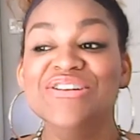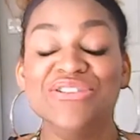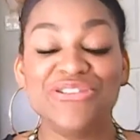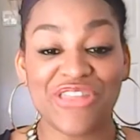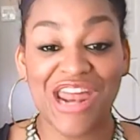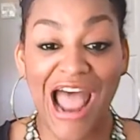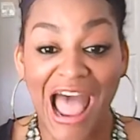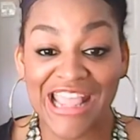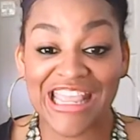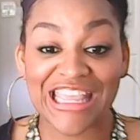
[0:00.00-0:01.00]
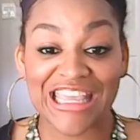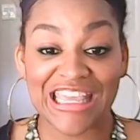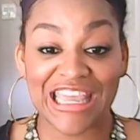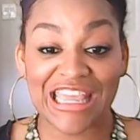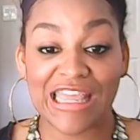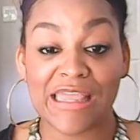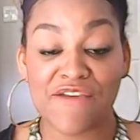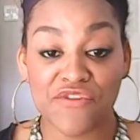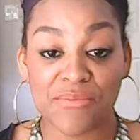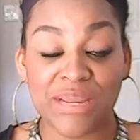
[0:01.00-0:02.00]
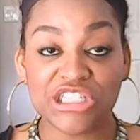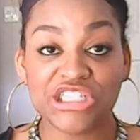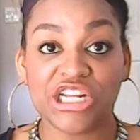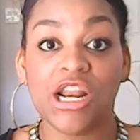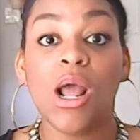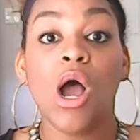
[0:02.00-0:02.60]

so that I can get information